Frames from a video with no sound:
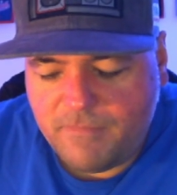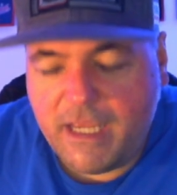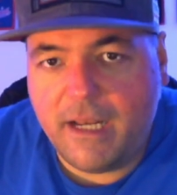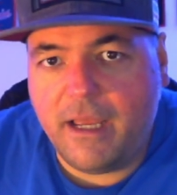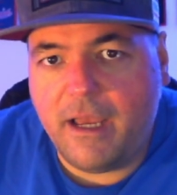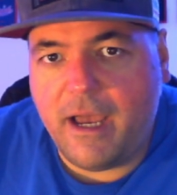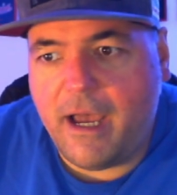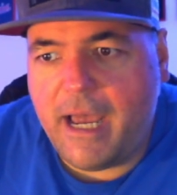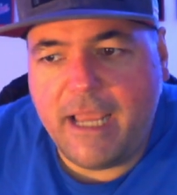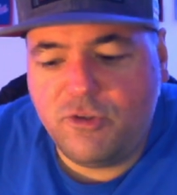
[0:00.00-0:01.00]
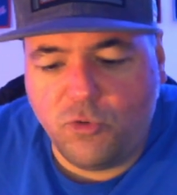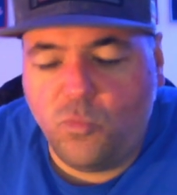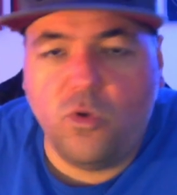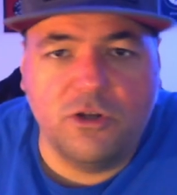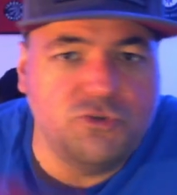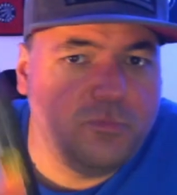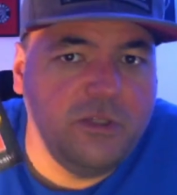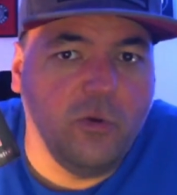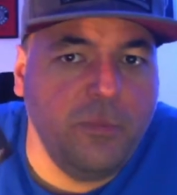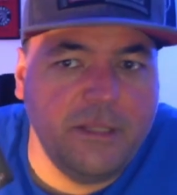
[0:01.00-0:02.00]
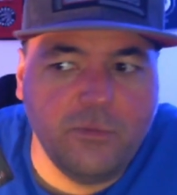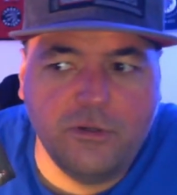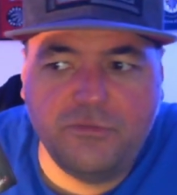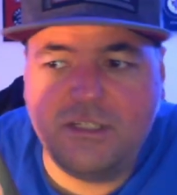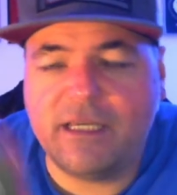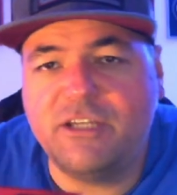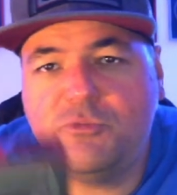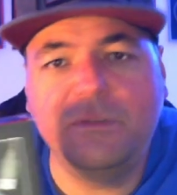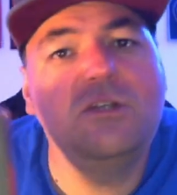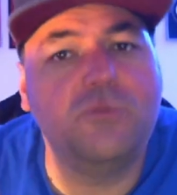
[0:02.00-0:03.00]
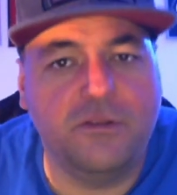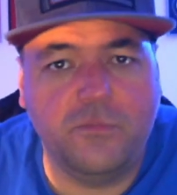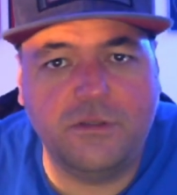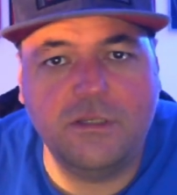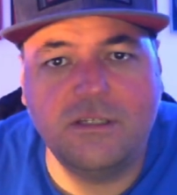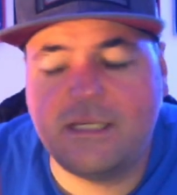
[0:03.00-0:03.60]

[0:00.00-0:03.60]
And I don't want to be opening one of these. I speedrun with these.